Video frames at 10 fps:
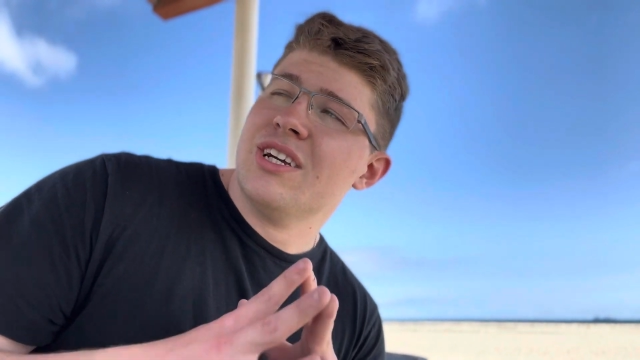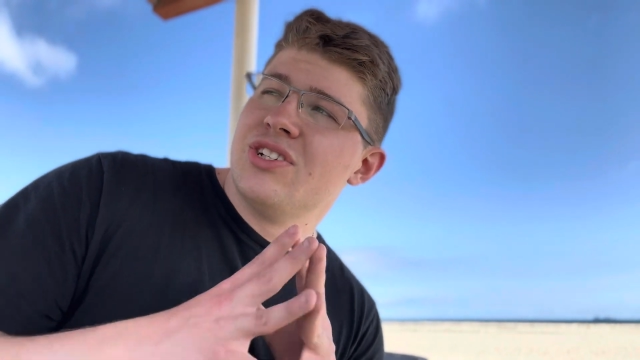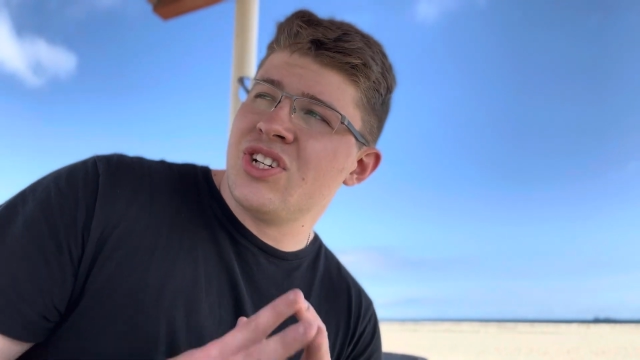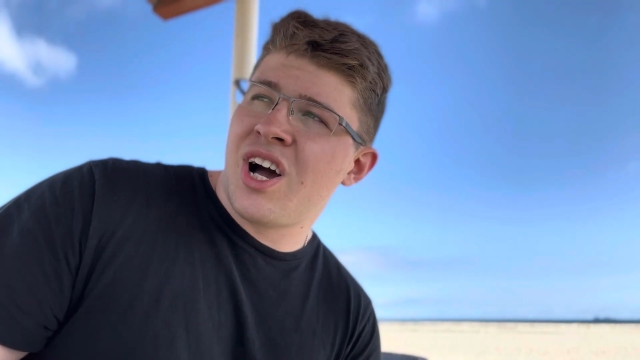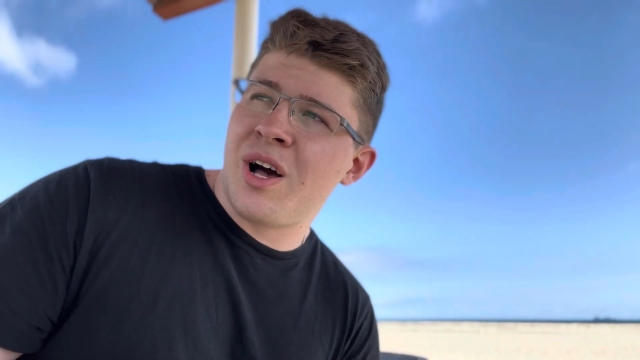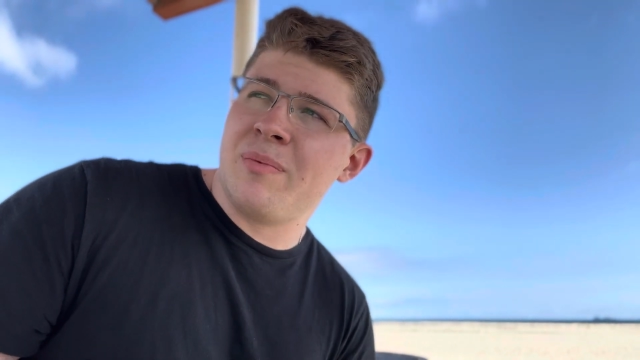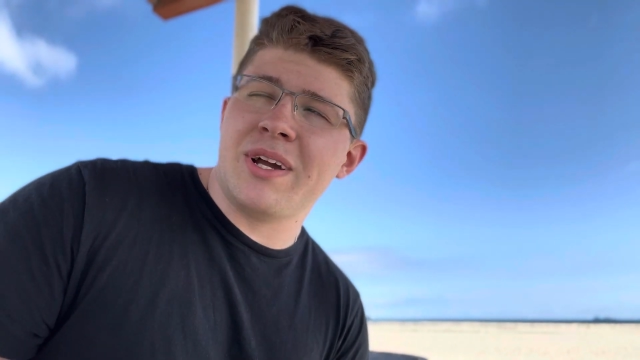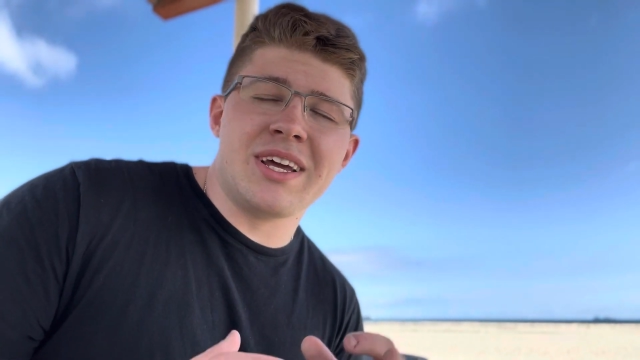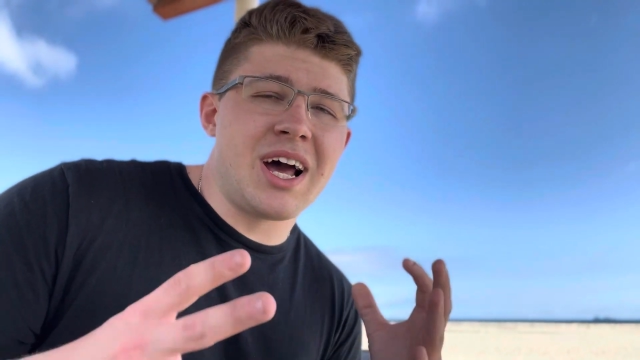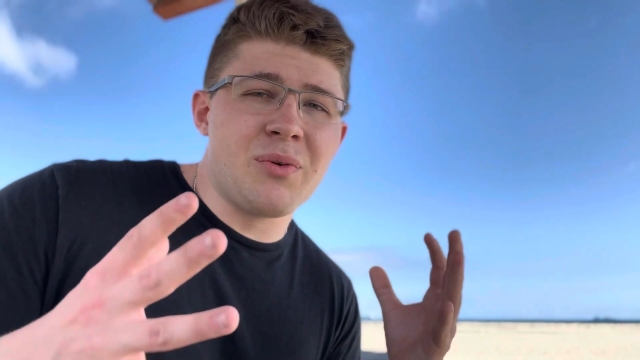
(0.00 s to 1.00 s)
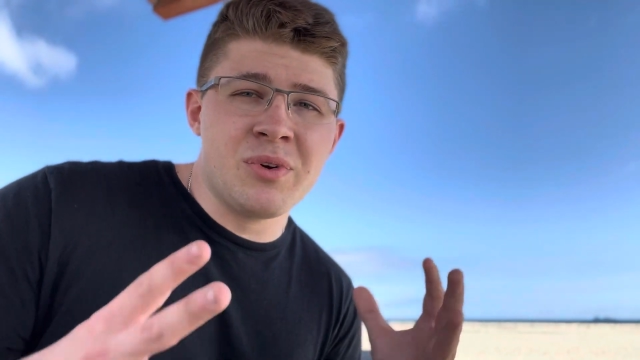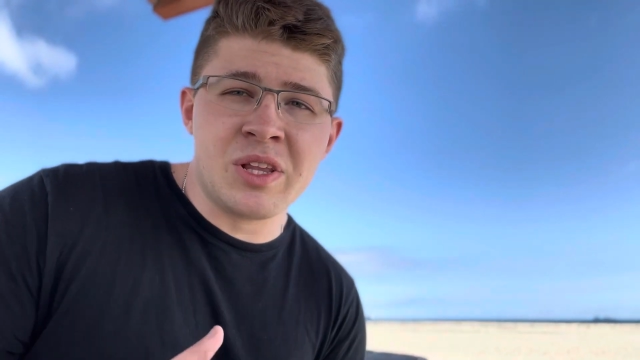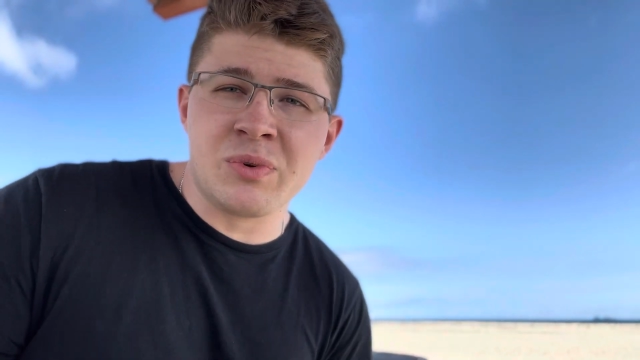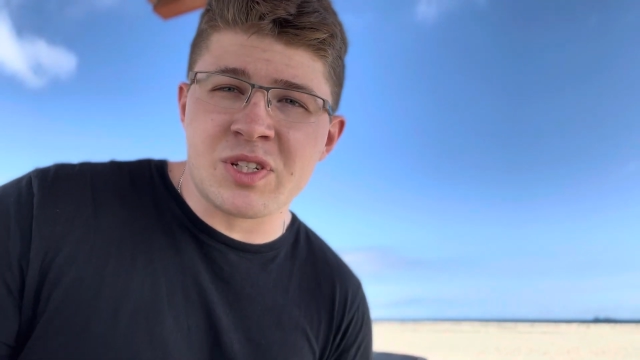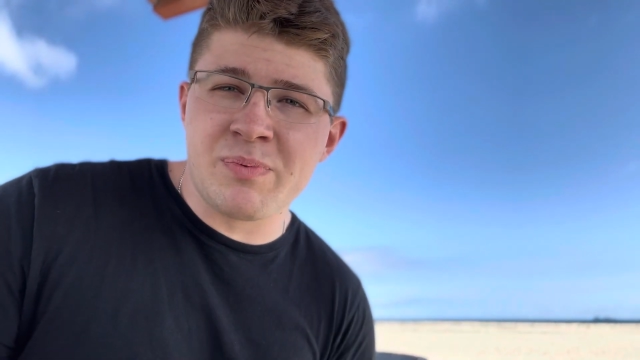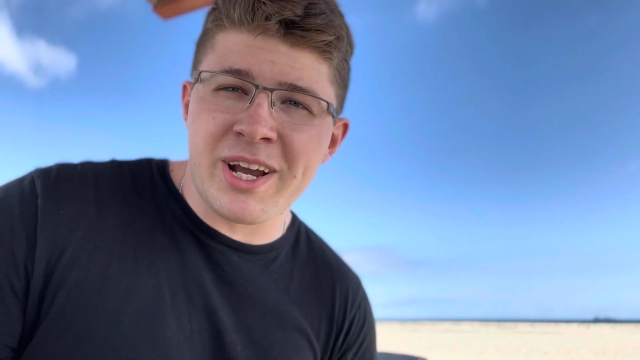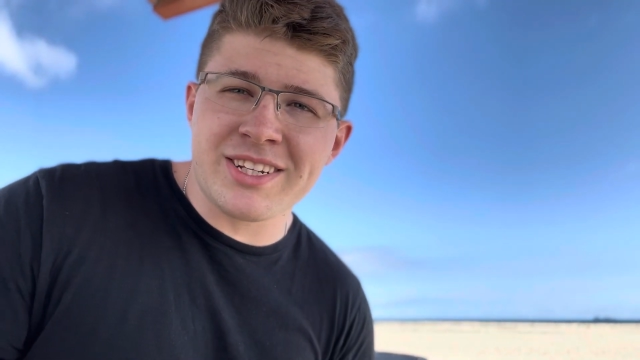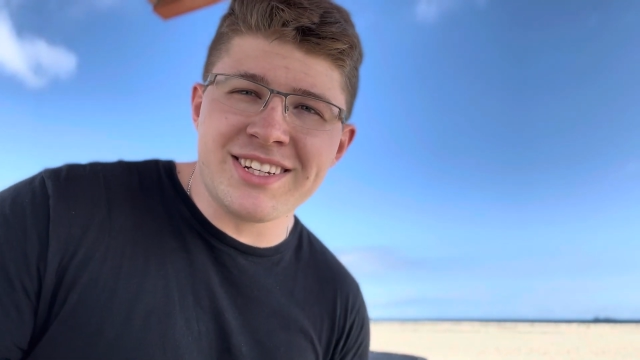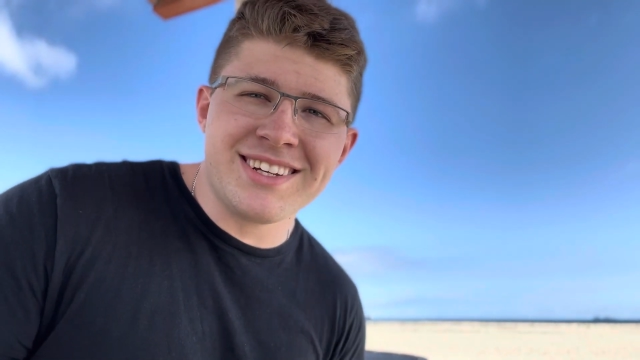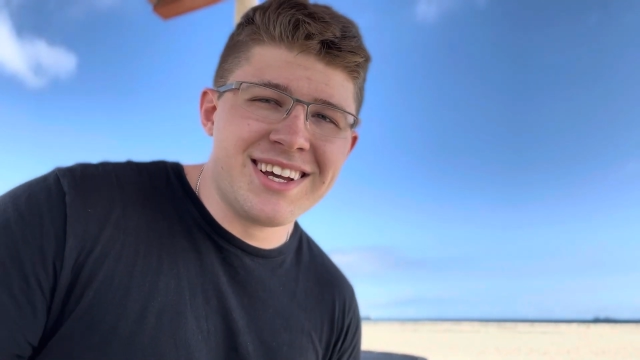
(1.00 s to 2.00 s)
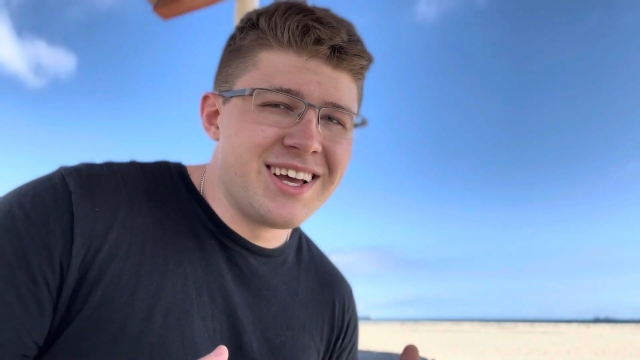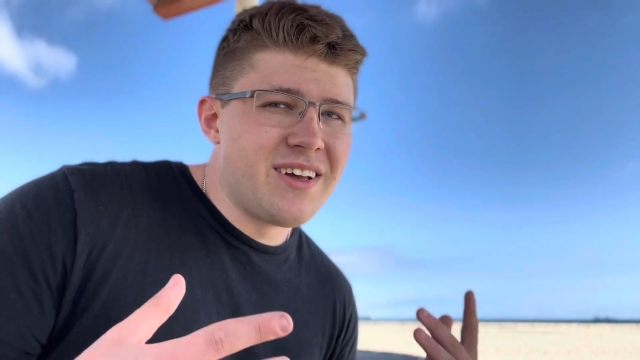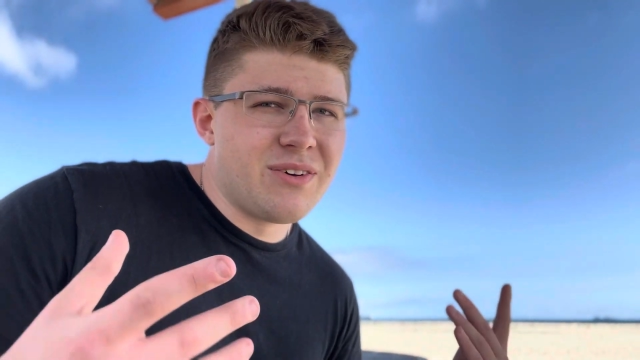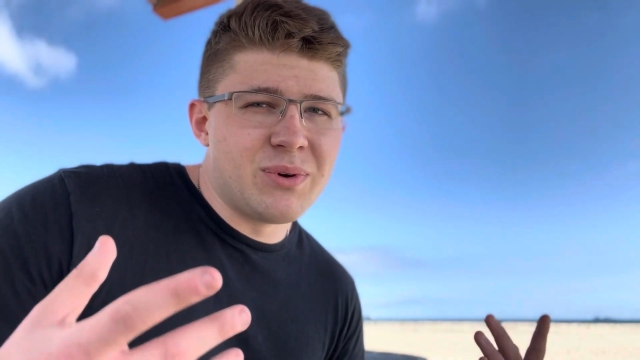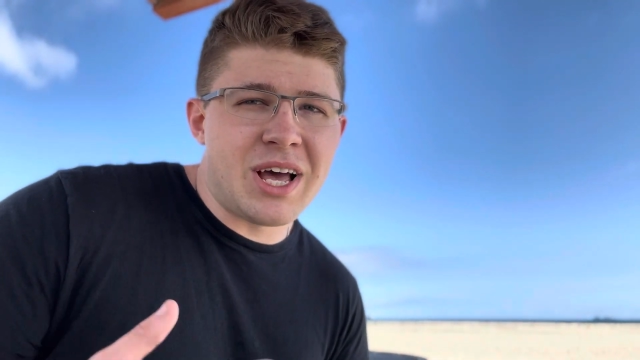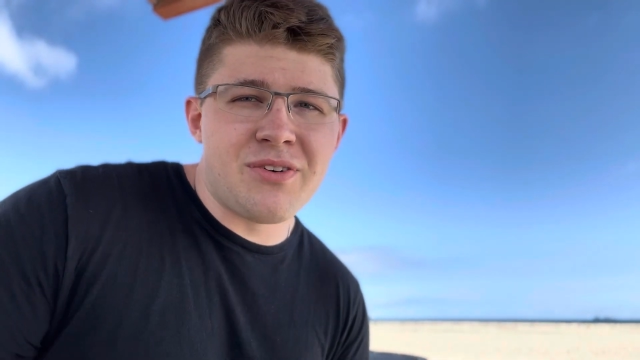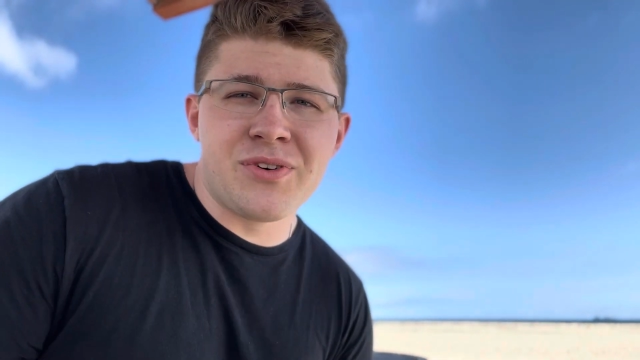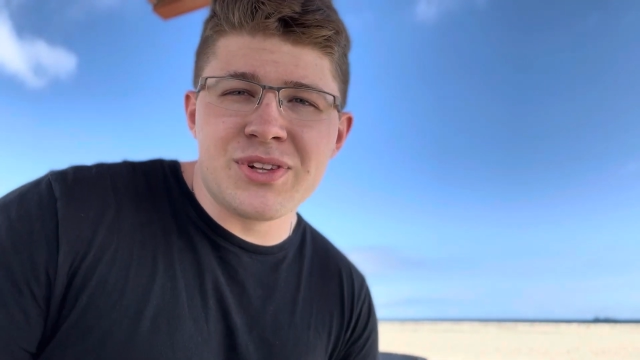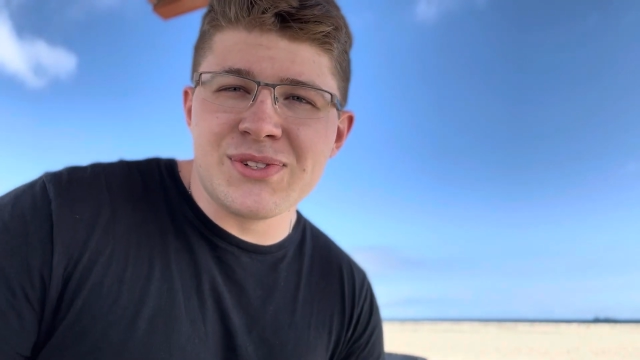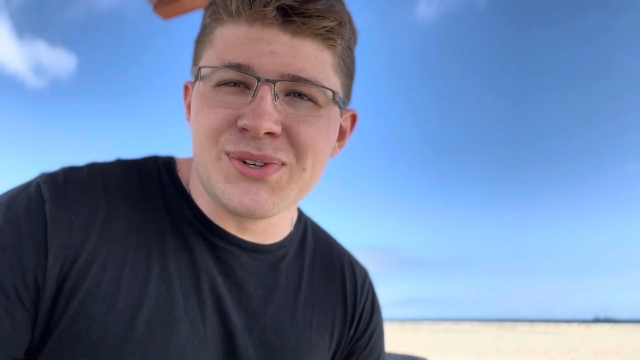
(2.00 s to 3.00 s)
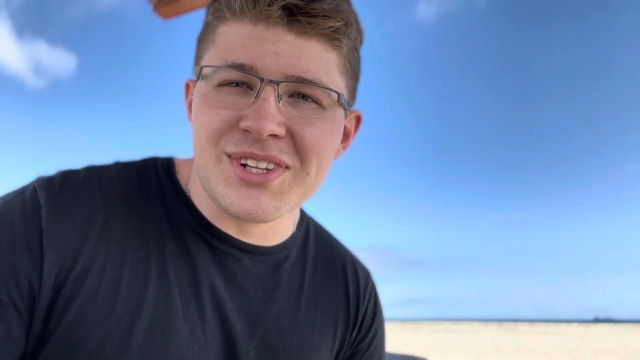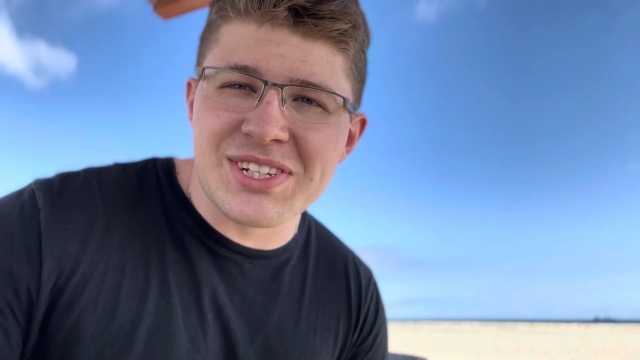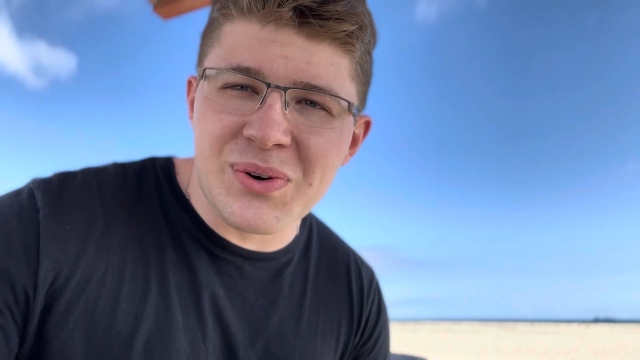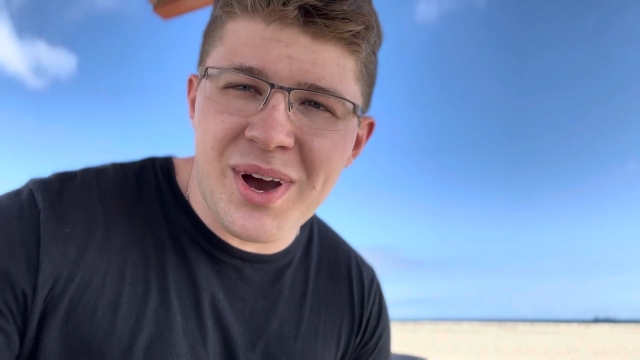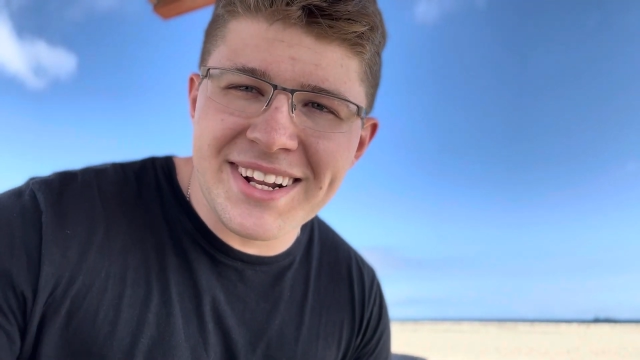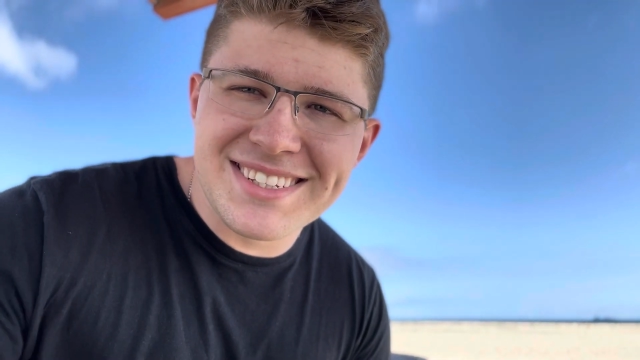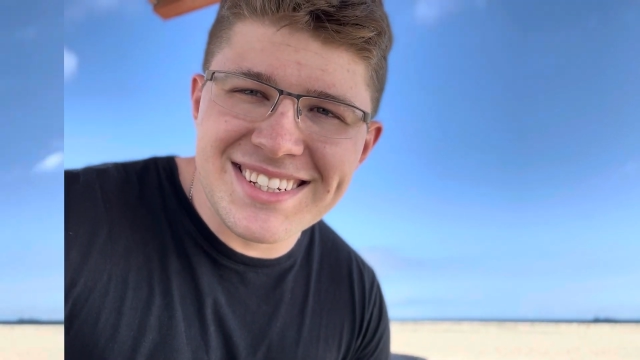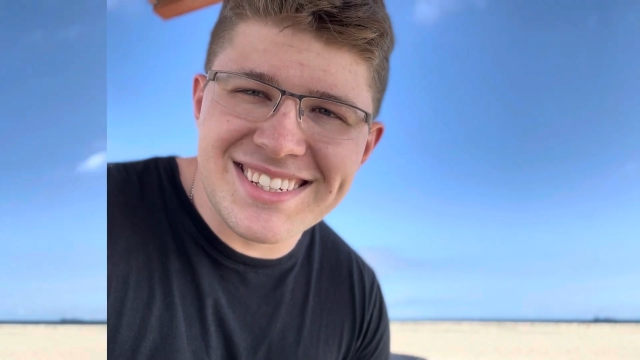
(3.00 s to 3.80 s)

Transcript: job and I really respect it. Without further ado, let's get right into the